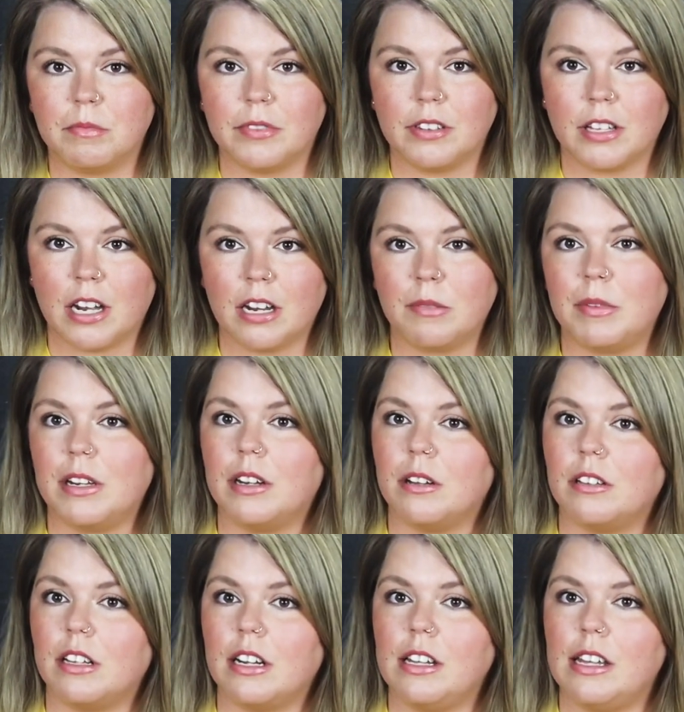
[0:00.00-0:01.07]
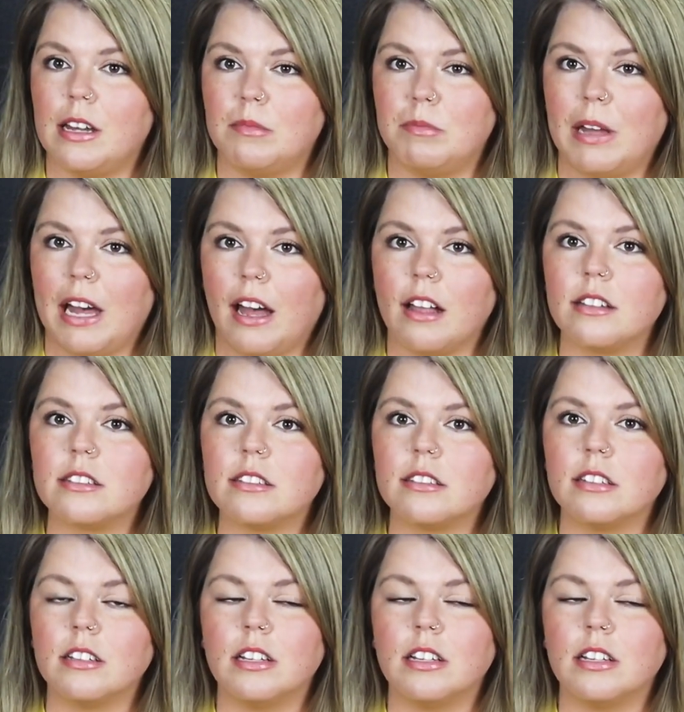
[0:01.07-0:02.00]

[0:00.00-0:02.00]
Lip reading: letting me know that he had passed.